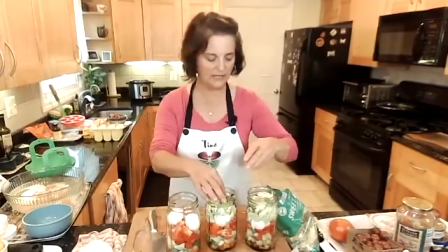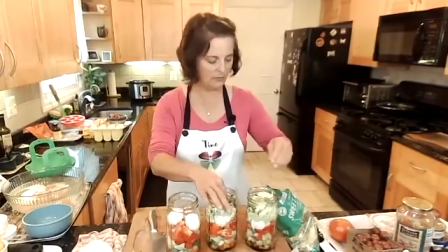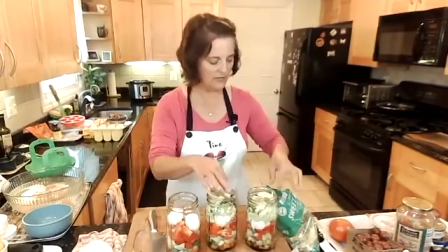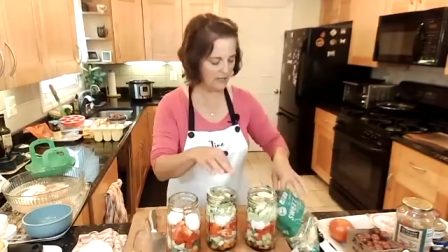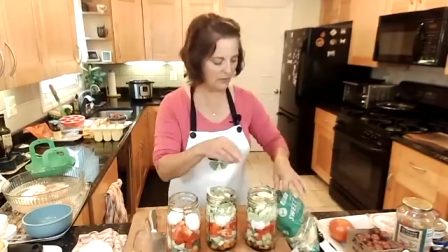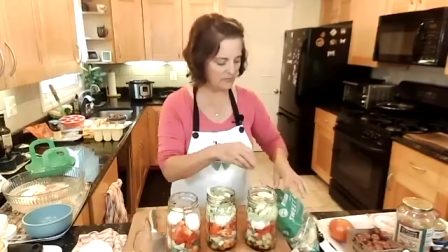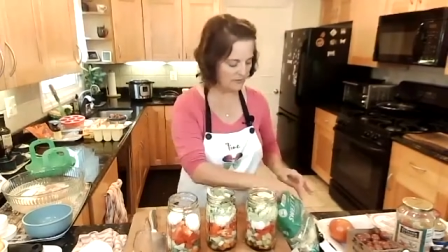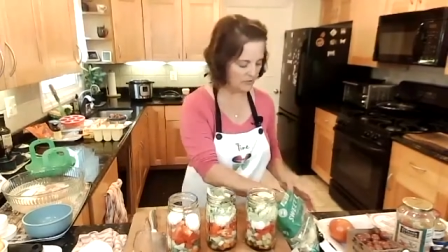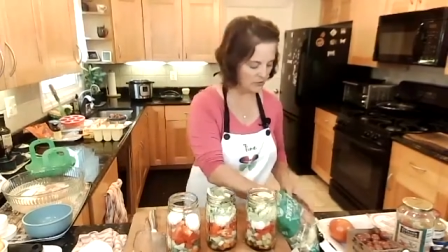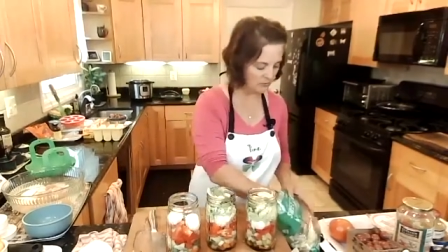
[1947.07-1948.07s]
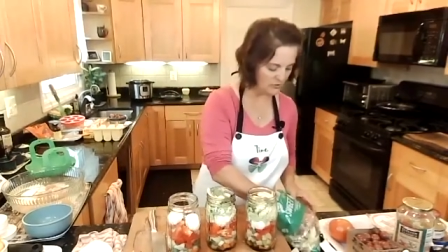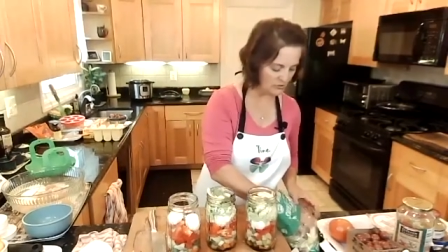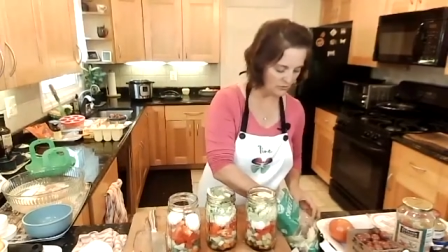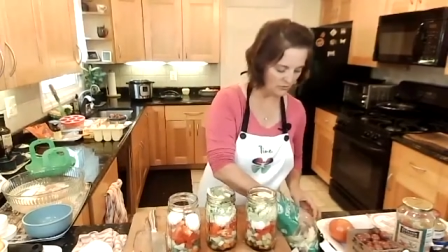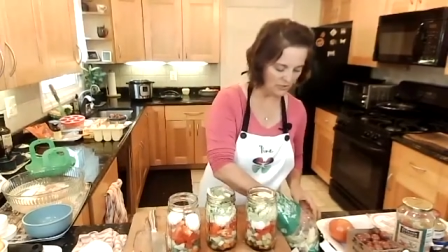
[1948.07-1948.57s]
How many cups of vegetables
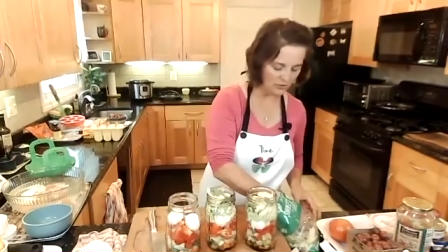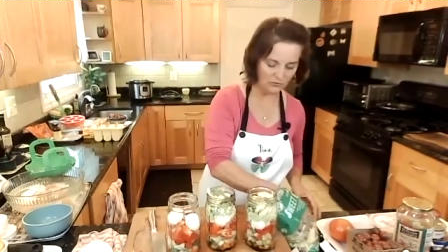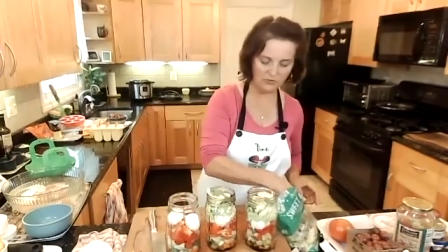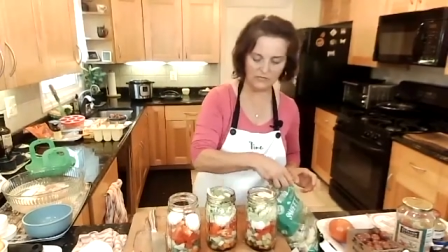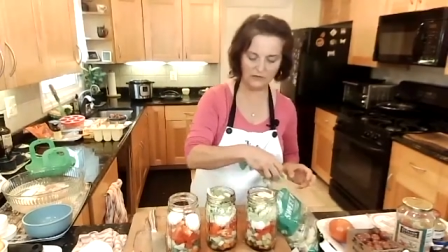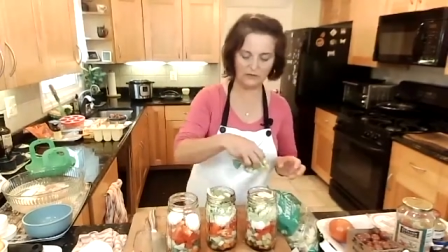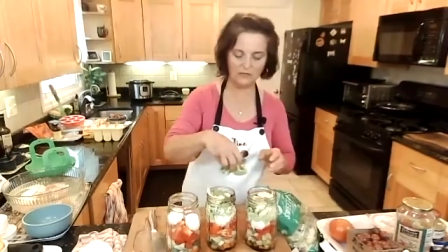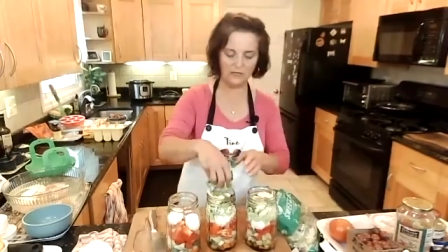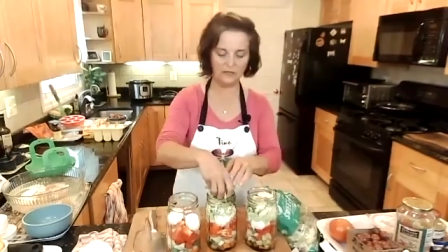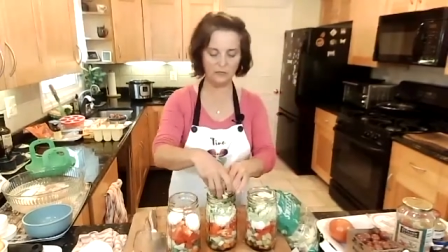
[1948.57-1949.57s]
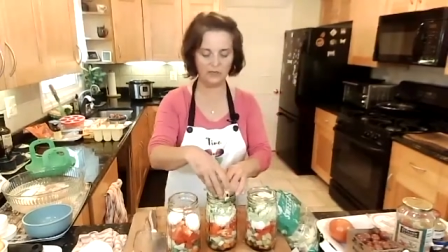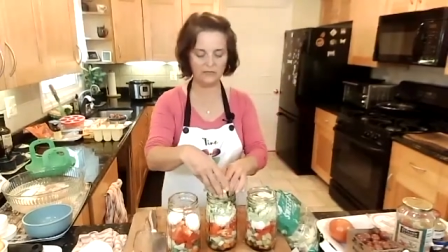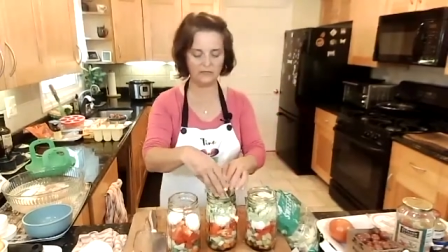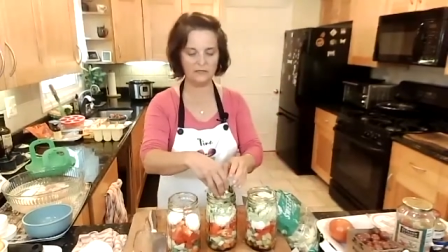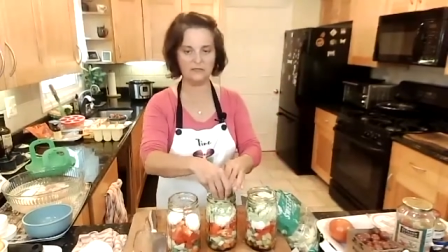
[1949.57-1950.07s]
do you think you need on a daily
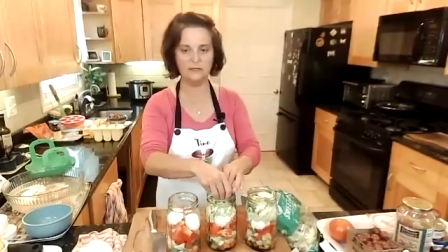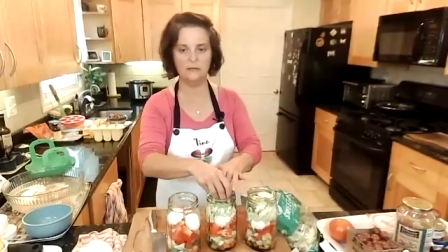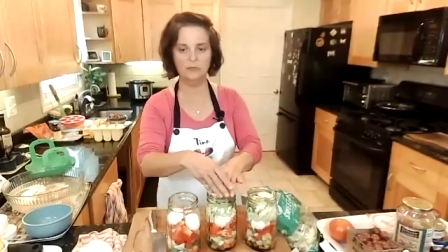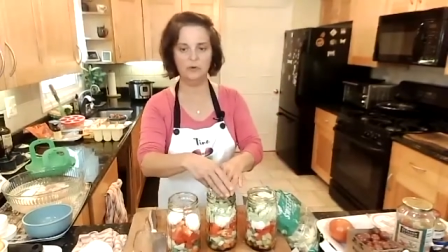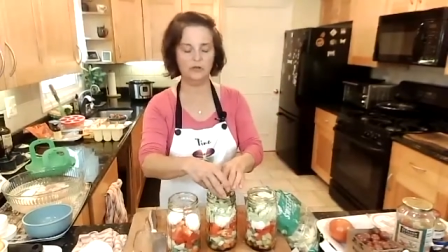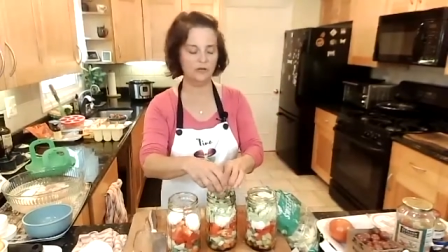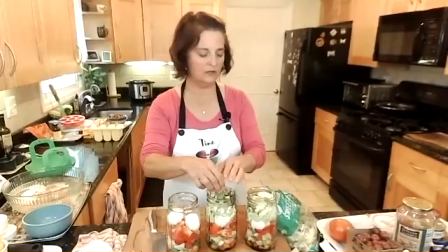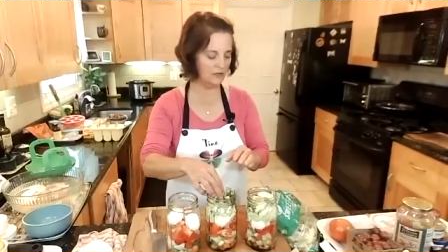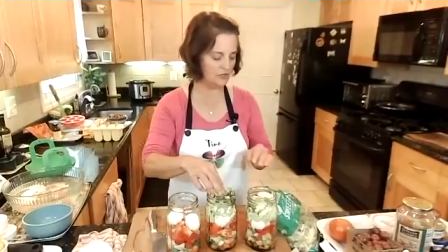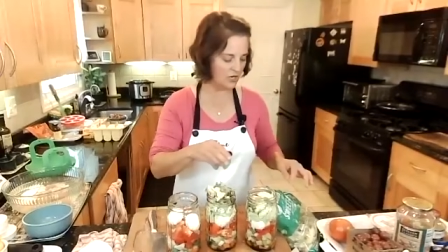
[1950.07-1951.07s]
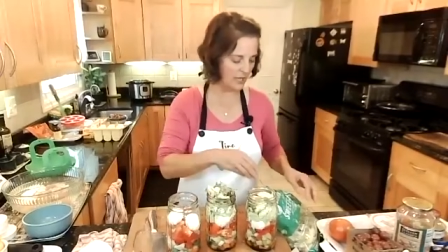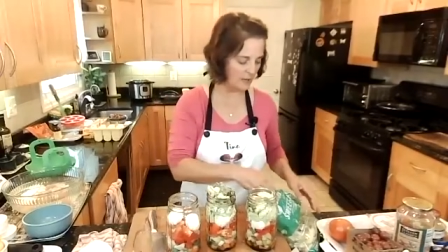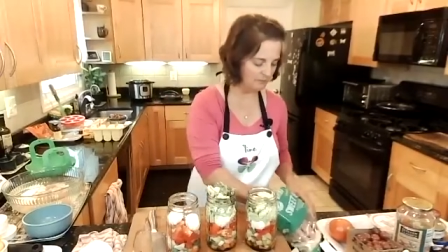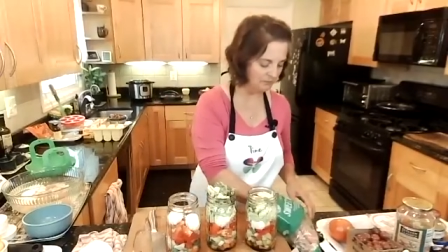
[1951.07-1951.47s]
basis? Put it in the chat.